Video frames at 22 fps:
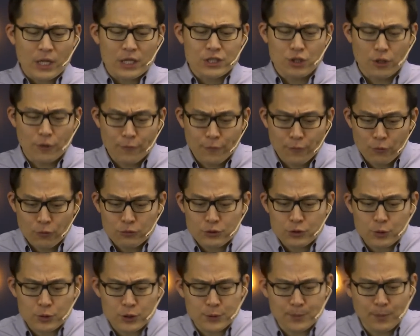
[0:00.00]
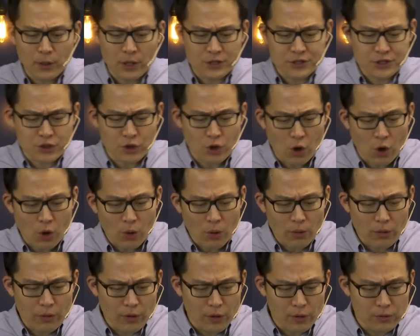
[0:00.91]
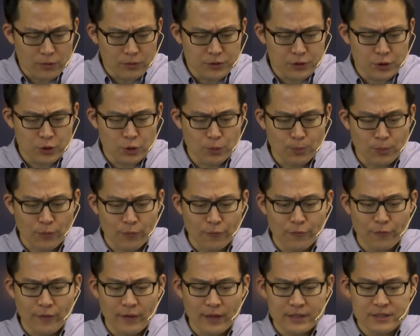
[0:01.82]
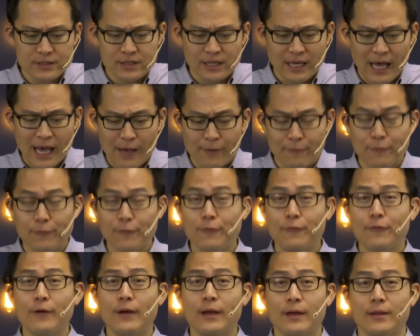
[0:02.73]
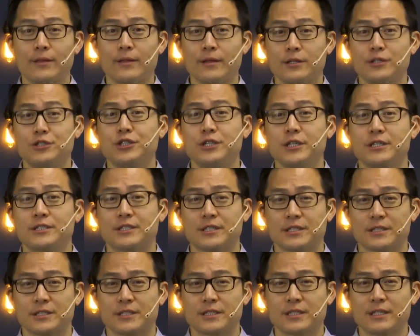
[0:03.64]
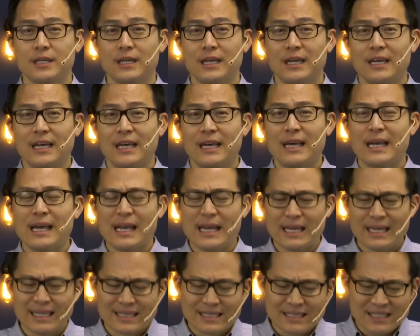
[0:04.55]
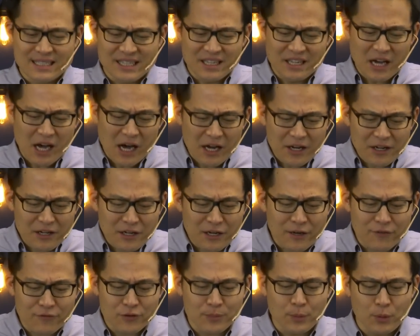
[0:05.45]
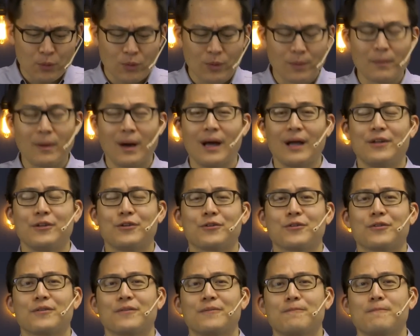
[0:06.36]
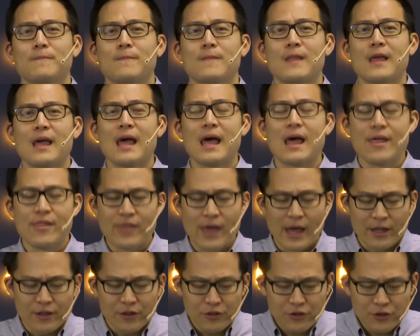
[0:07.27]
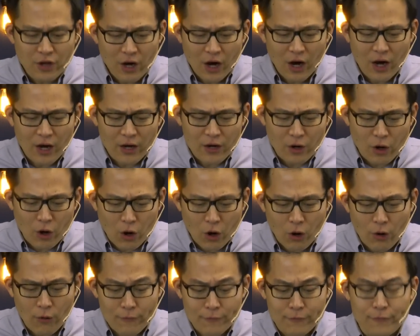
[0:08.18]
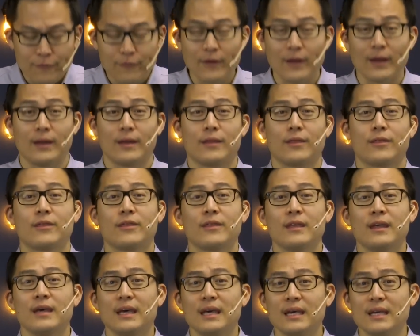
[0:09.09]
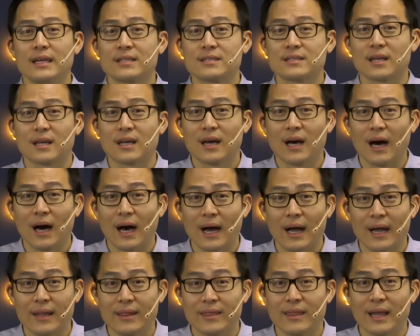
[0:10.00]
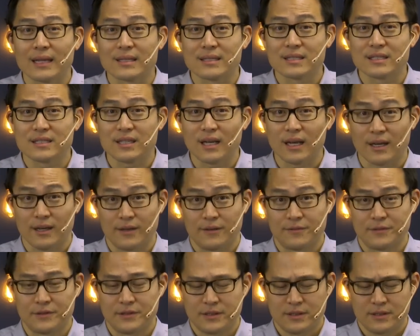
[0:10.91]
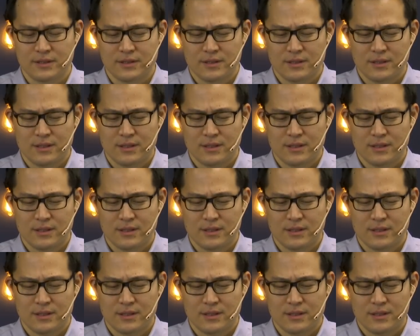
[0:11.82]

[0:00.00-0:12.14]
So, the first response to all those who profess to have faith in Jesus is an uncomfortable reminder that not all faith is the kind that saves.